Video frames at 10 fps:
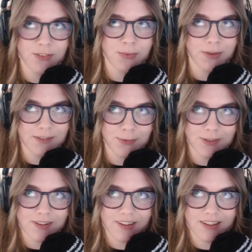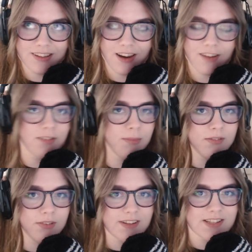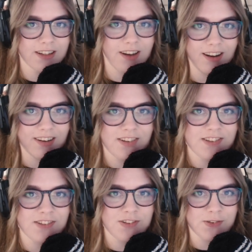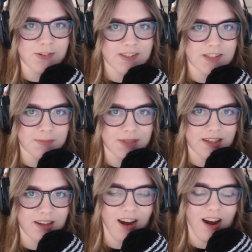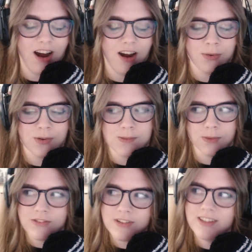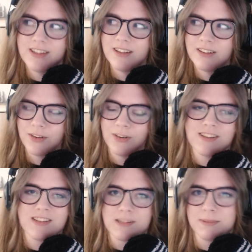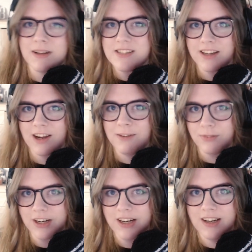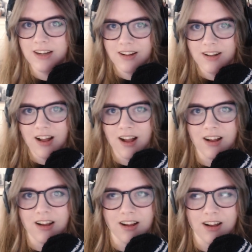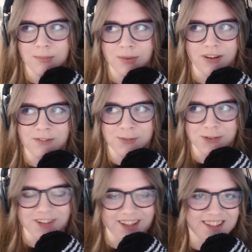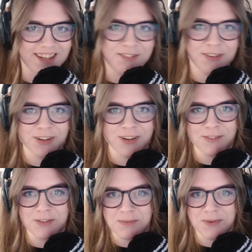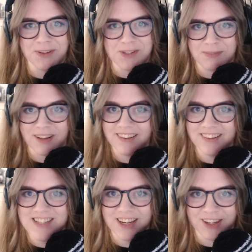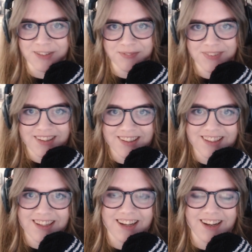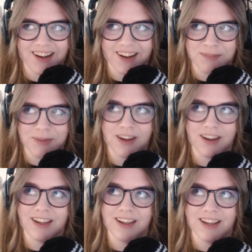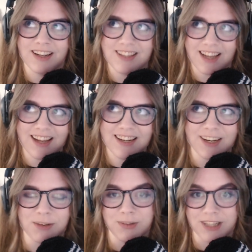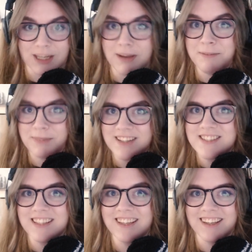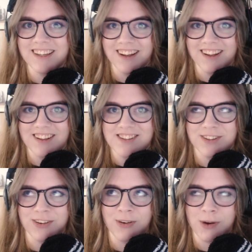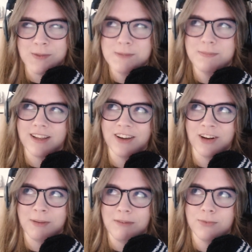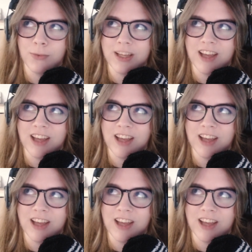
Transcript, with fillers: 2014 after my friends in college introduced it to me. I was watching Dota since about TI3, uh, but unfortunately, I didn't have a good enough computer to play at the time. Uh, my dad had a really bad PC, so I was playing on about 40